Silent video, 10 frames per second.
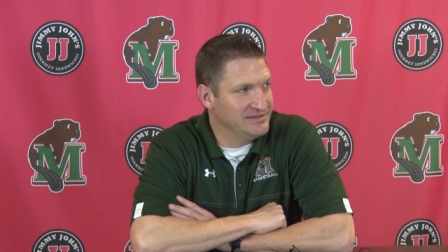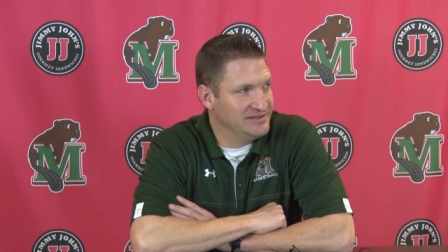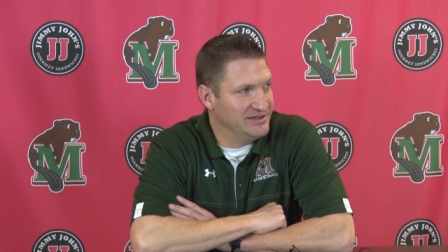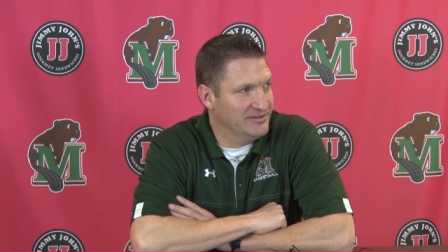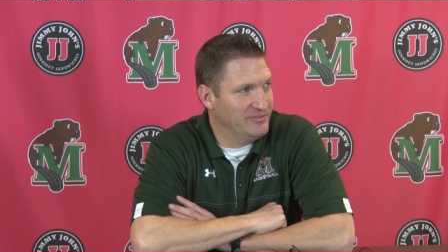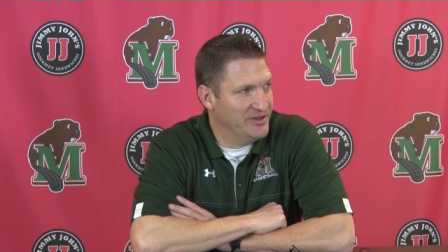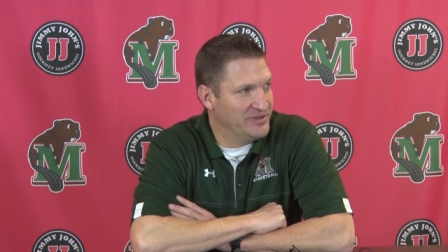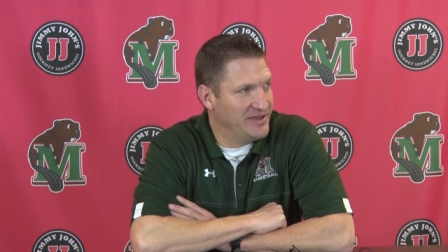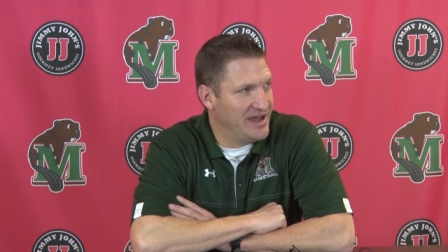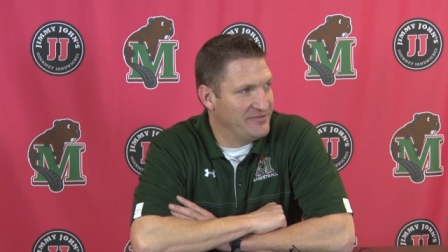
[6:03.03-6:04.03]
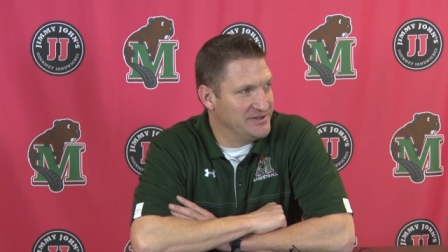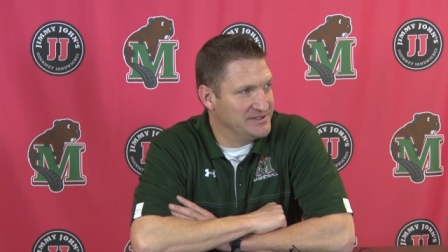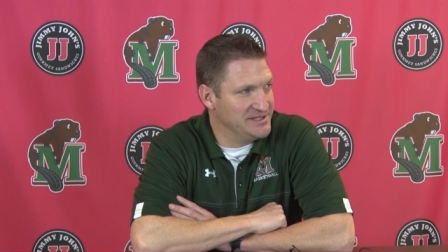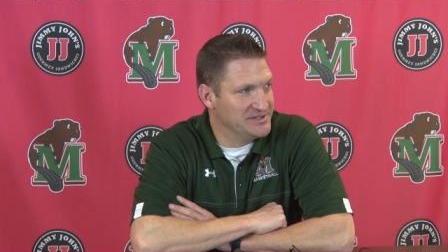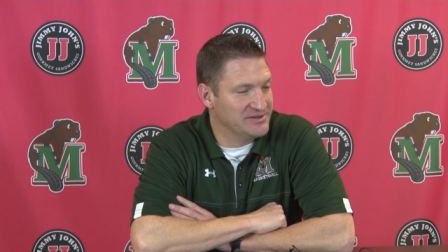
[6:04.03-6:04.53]
you know, month and a half of the
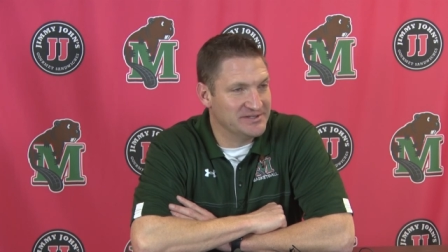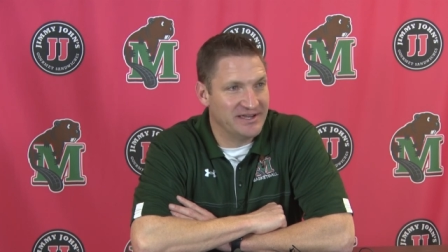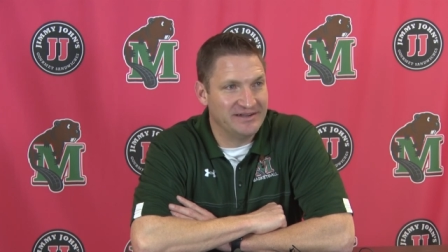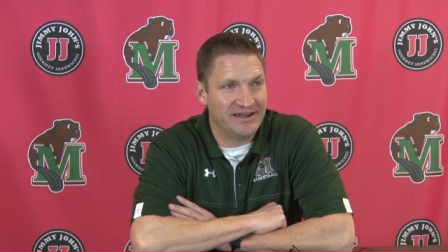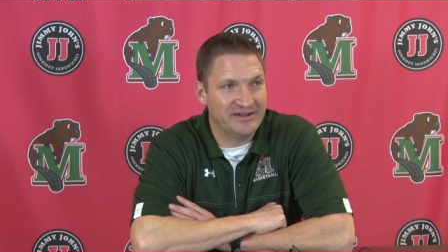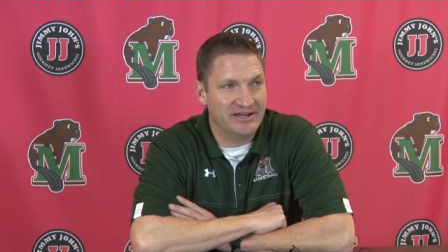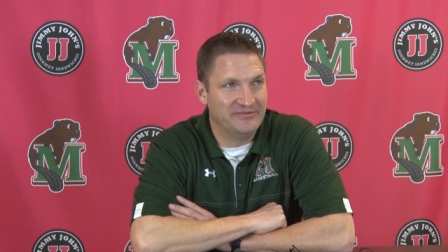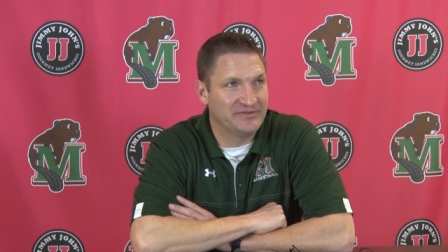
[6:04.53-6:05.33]
season, or is that not enough?